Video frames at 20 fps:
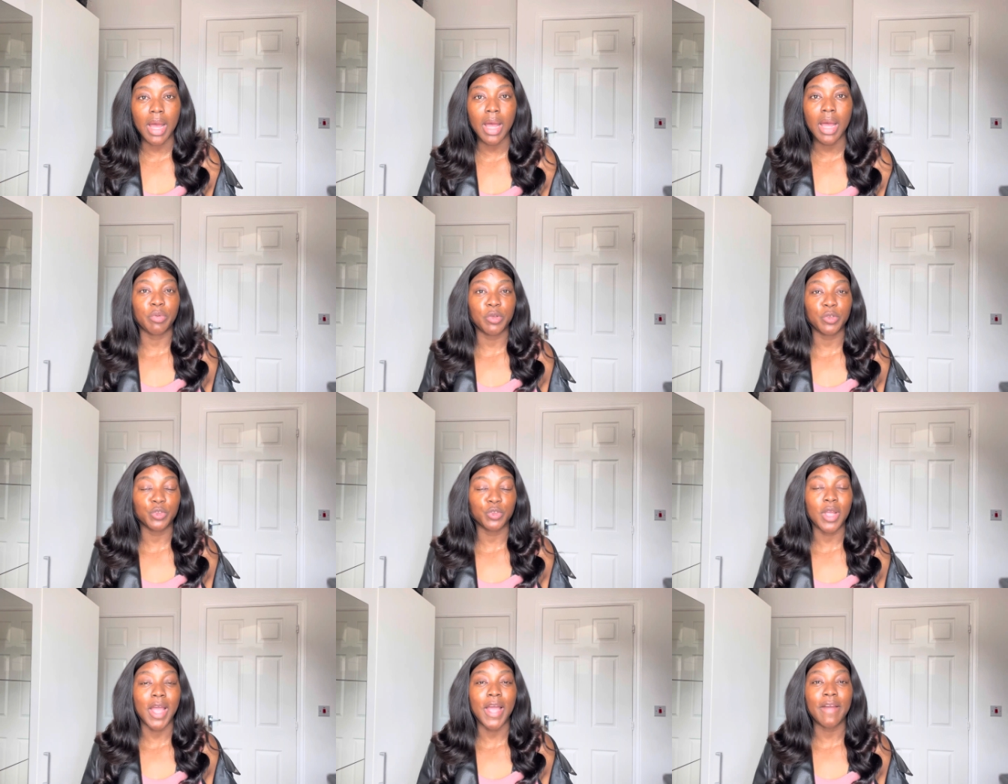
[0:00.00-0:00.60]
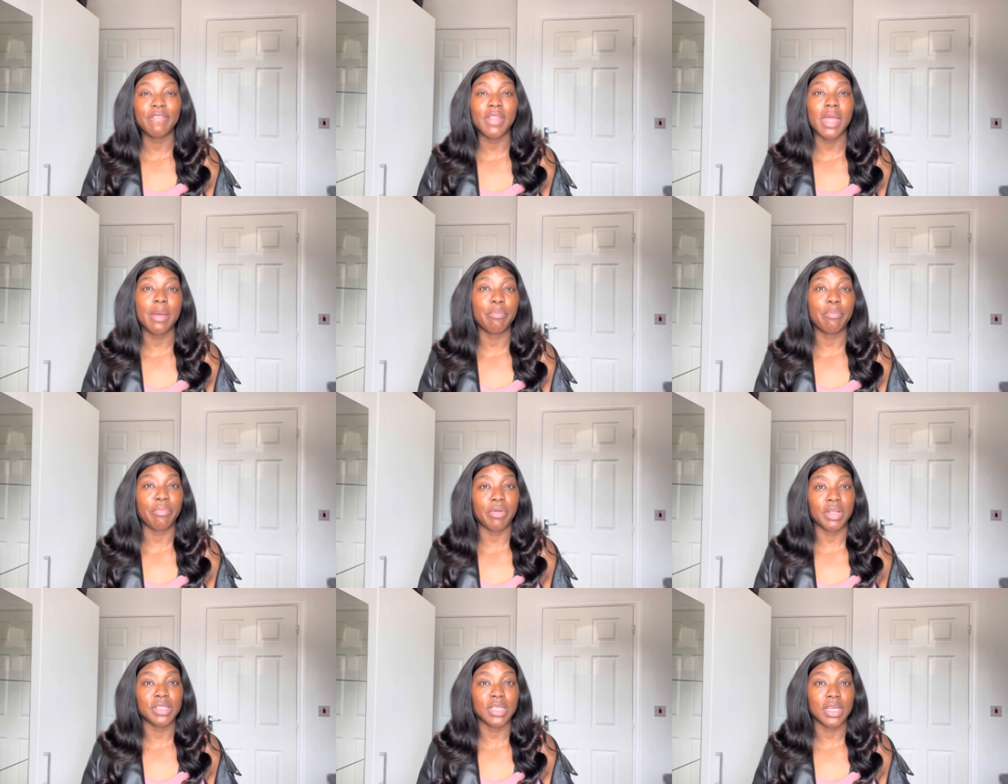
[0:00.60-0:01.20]
You should have them
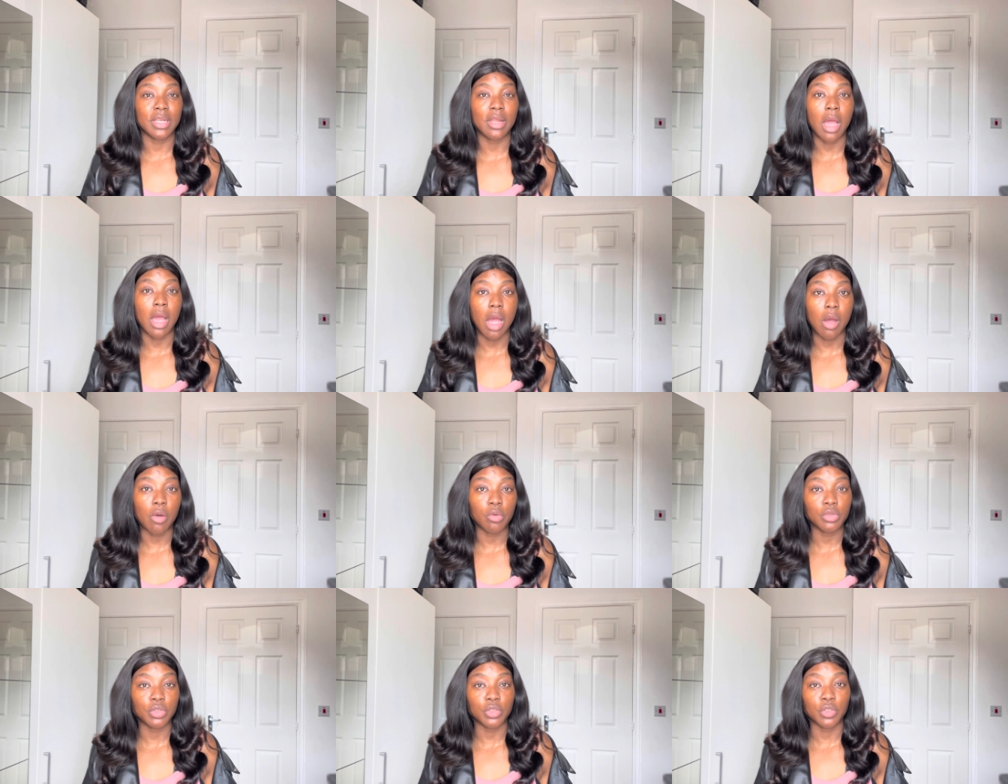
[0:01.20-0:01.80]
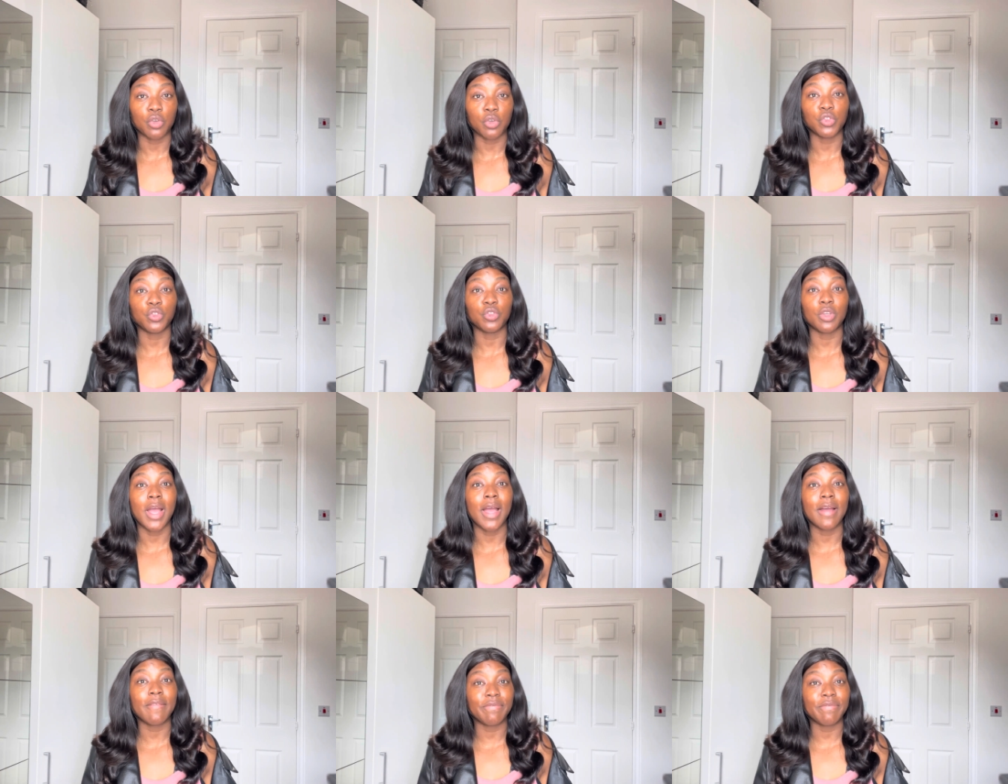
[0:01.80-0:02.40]
printed out or you should
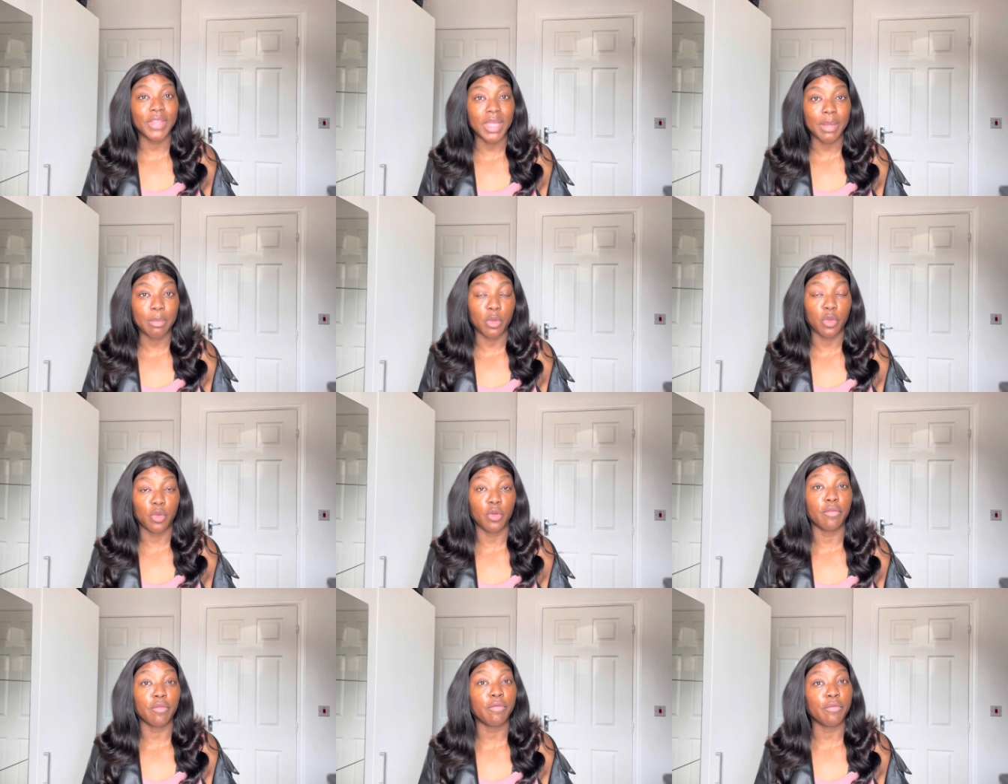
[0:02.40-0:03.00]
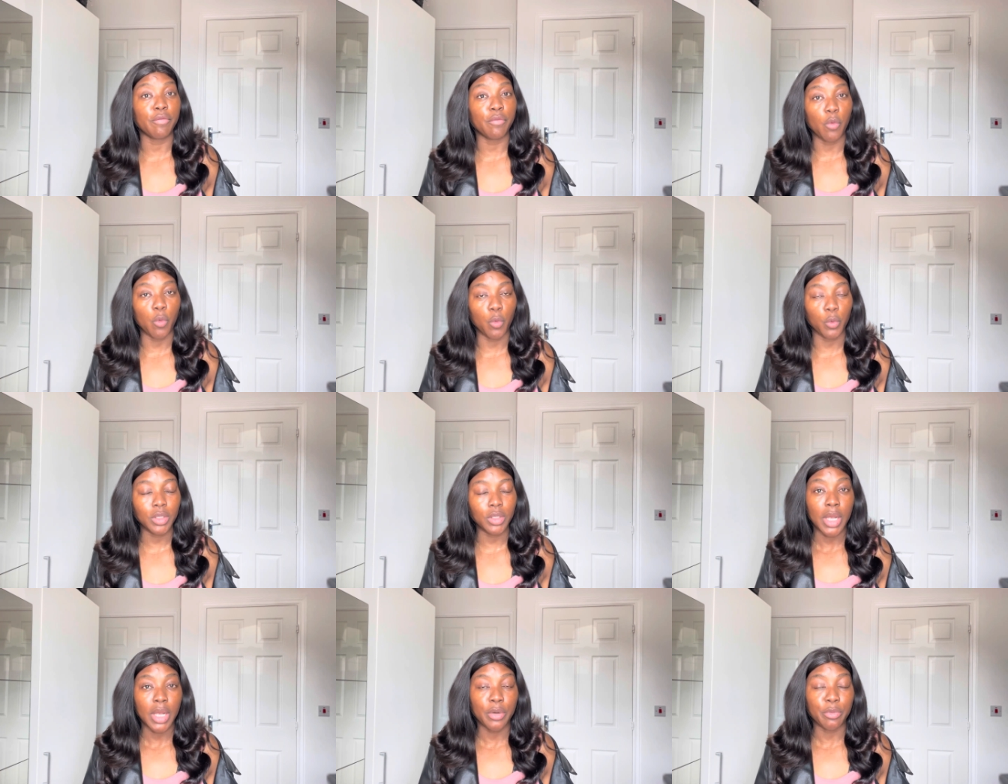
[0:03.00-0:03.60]
have them in your
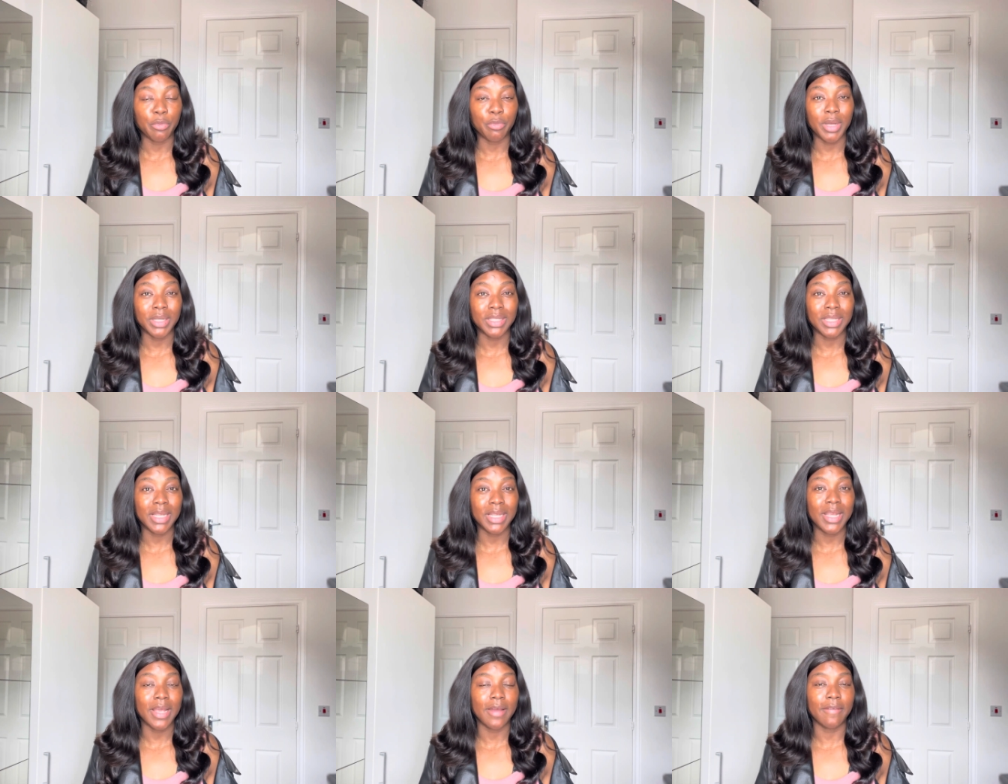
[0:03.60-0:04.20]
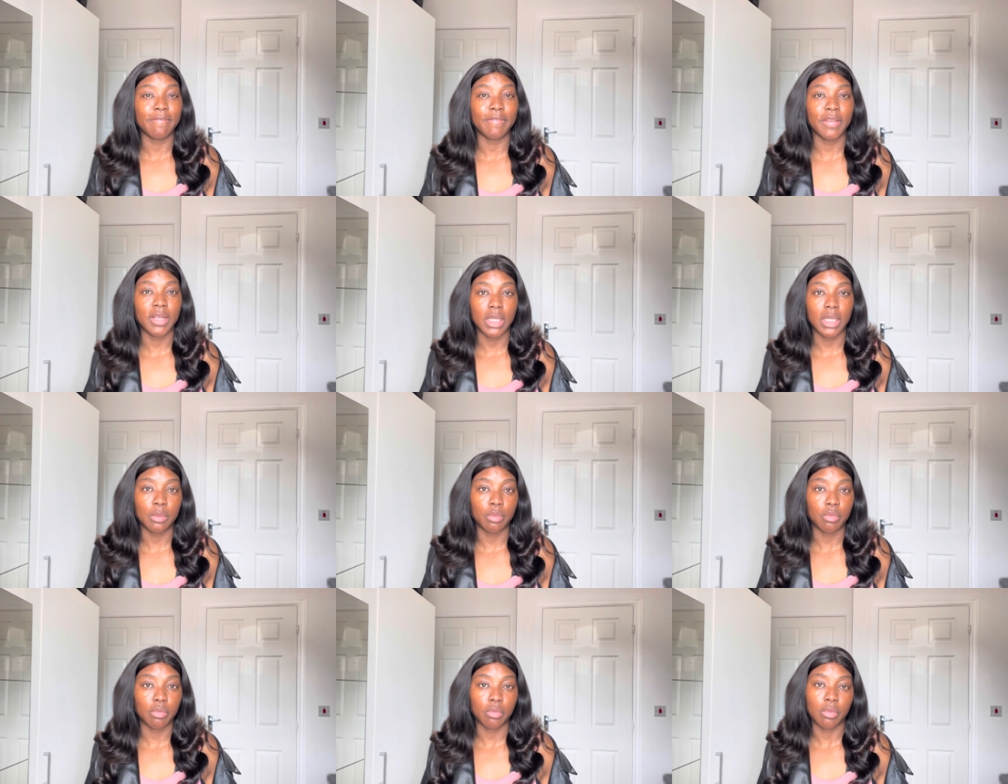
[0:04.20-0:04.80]
phone readily
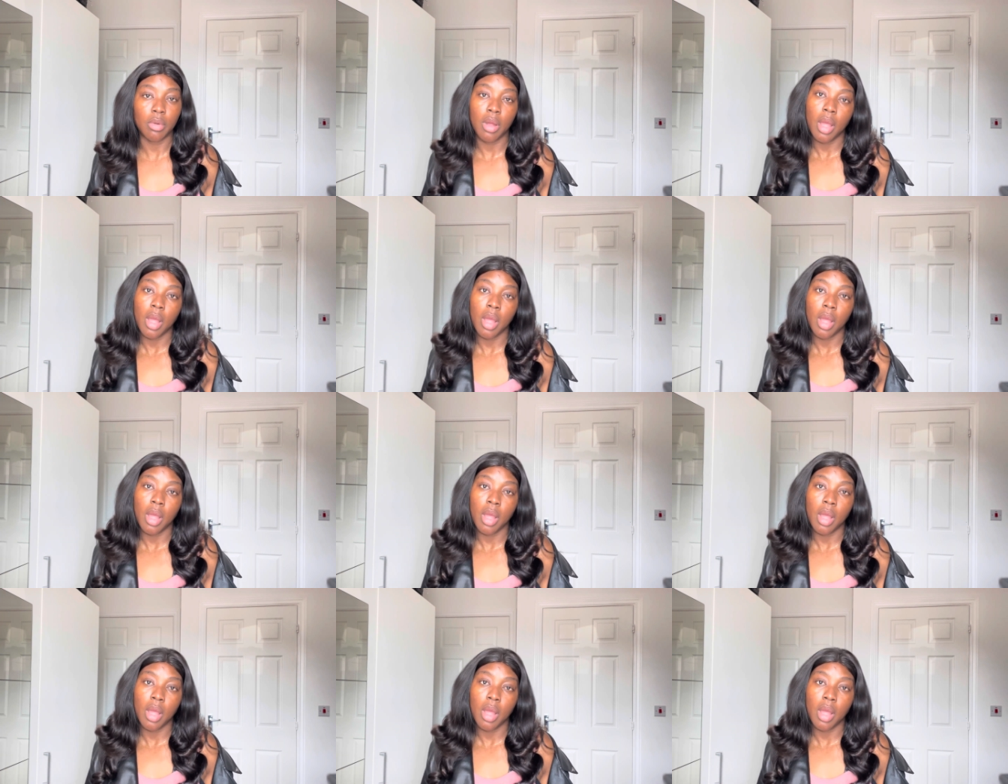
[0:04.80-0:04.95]
available.